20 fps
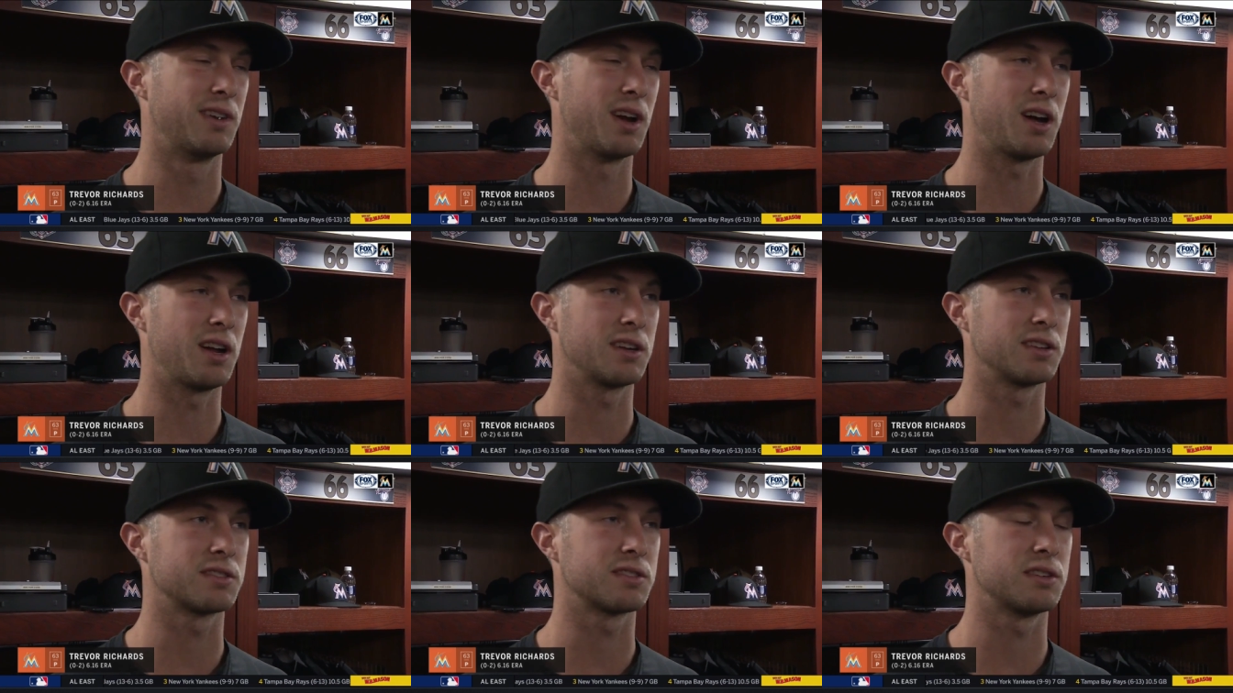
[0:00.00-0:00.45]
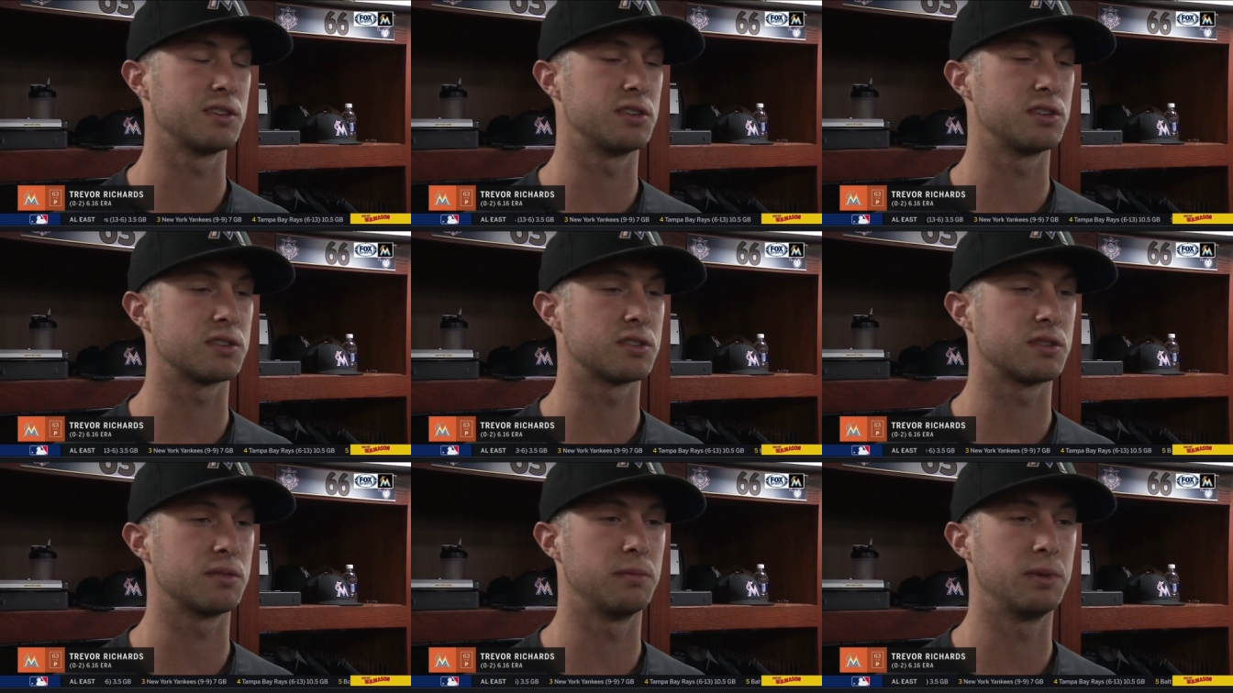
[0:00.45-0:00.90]
honestly,
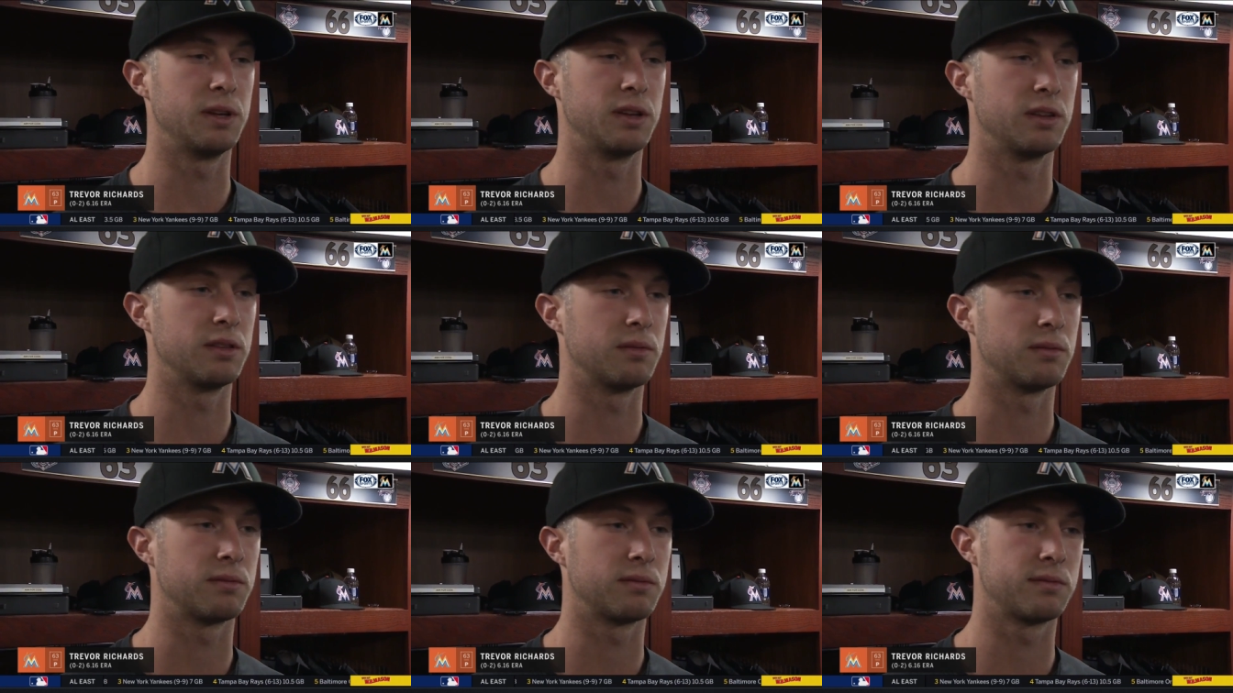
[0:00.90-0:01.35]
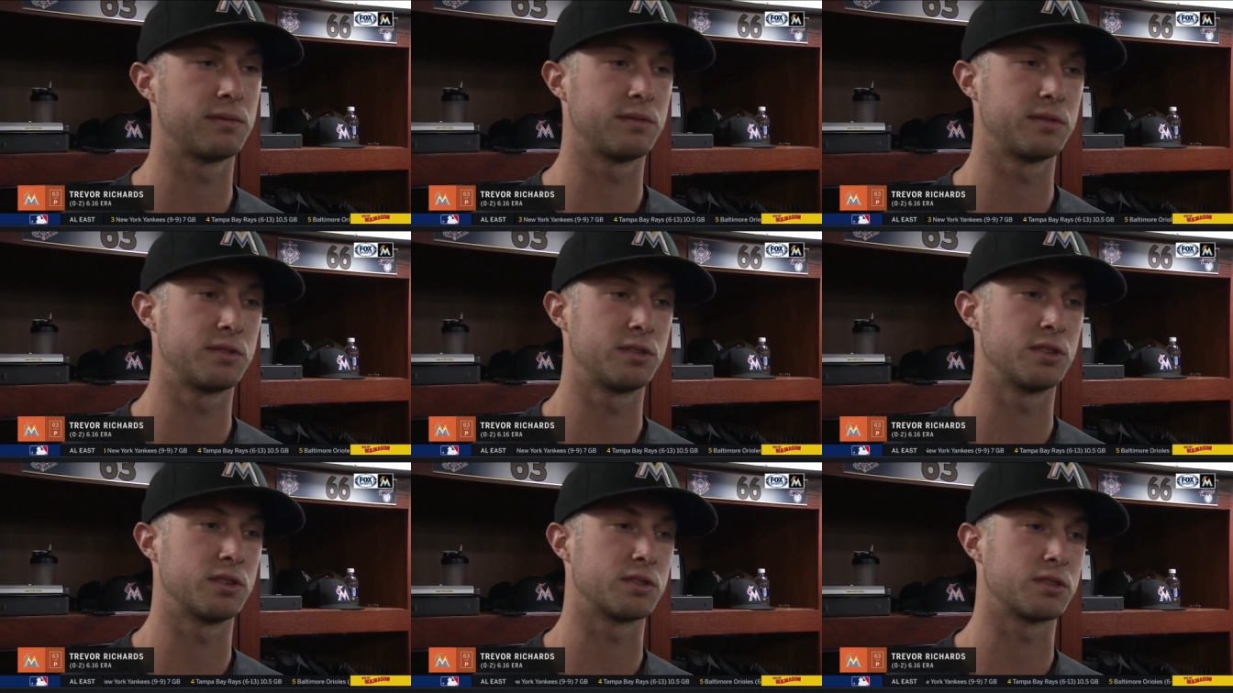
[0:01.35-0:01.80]
just to be in the,
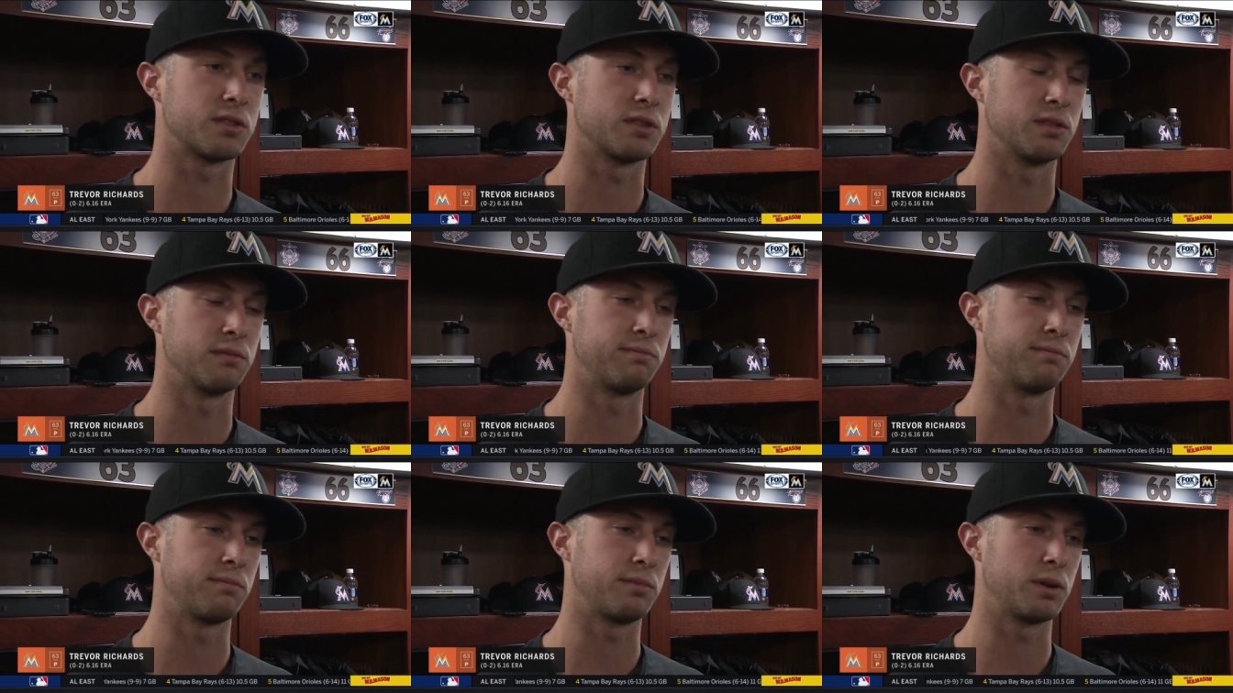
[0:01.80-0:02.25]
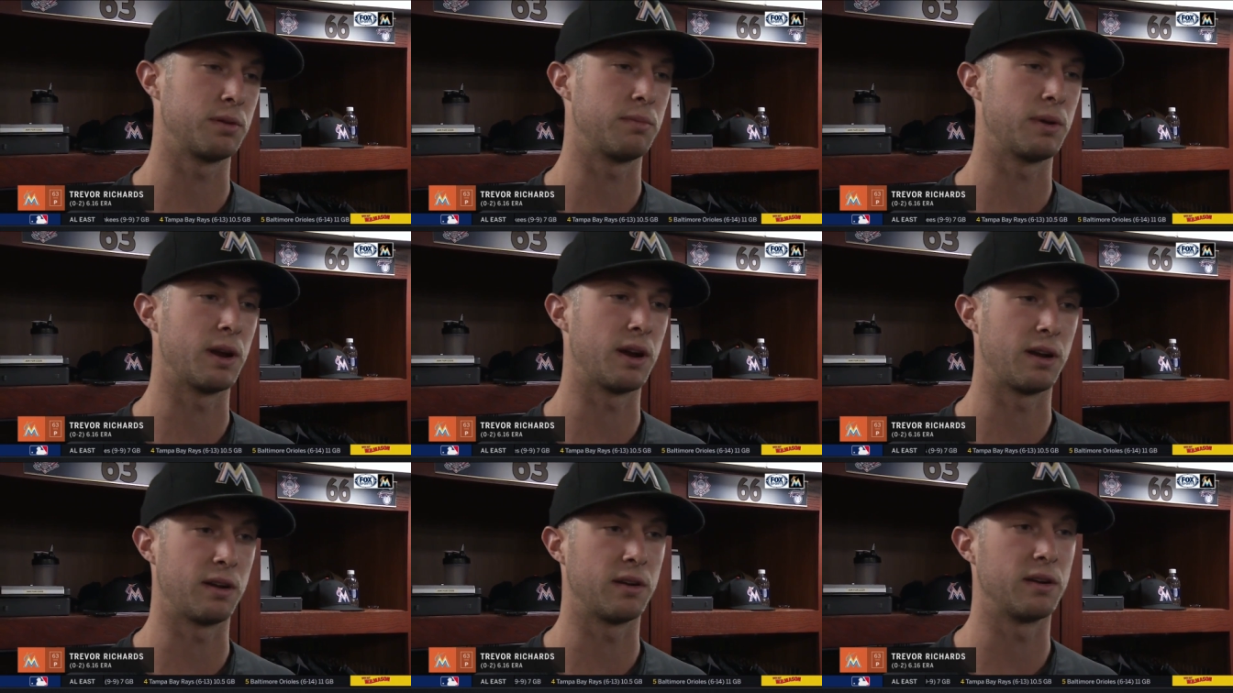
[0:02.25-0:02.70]
just to
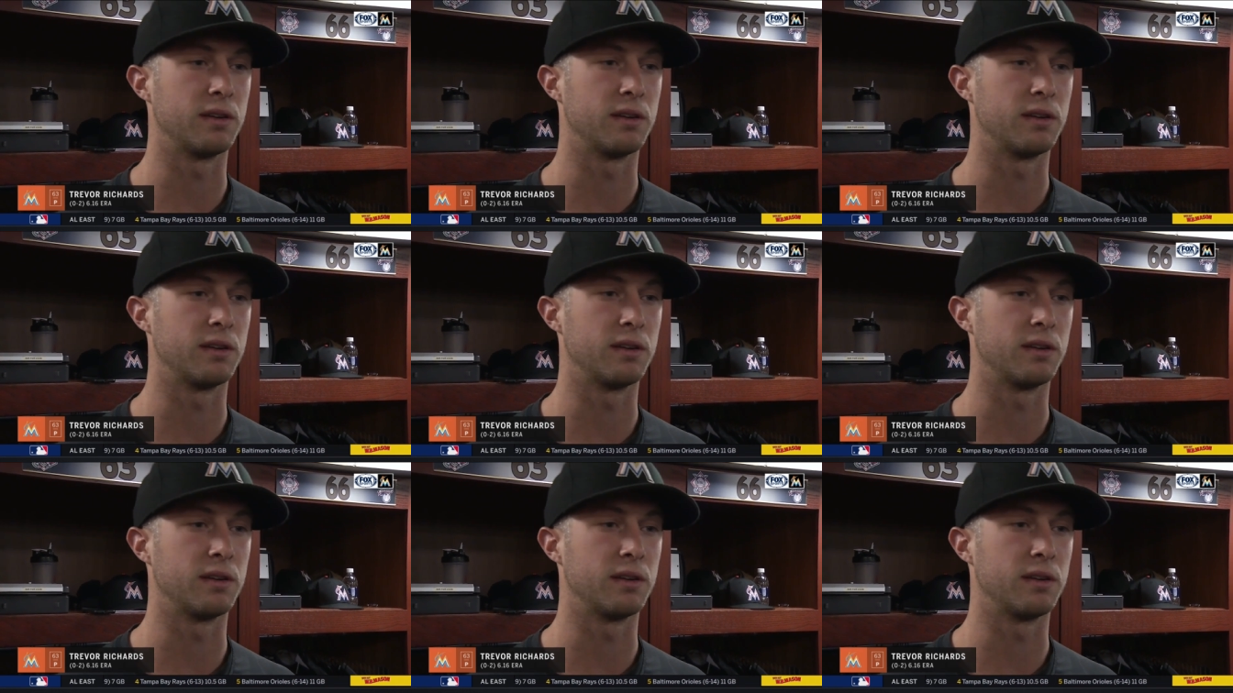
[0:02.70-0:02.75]
prepare.